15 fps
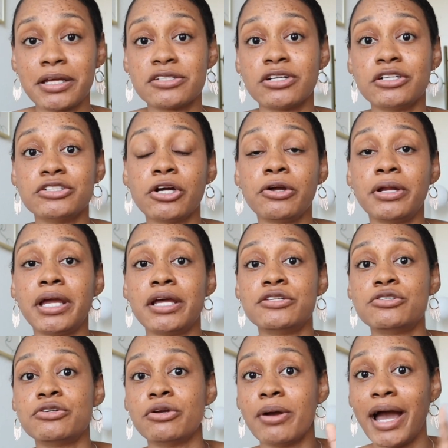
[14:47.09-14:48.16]
start turning
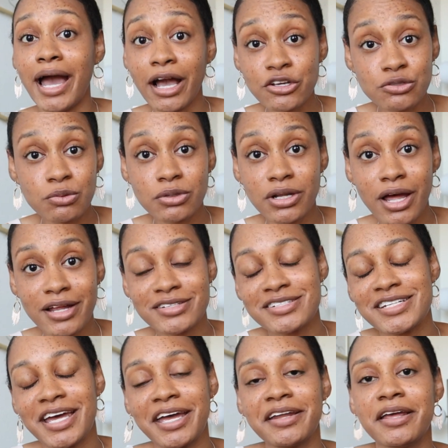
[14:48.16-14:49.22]
into your actual launch
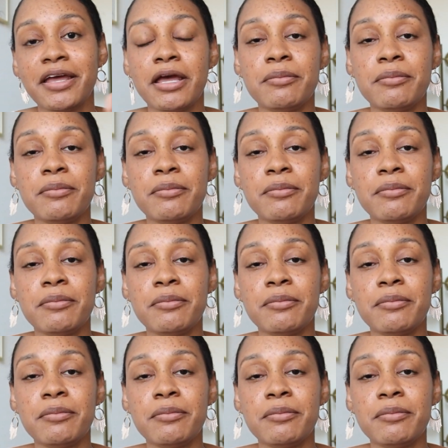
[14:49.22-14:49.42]
date,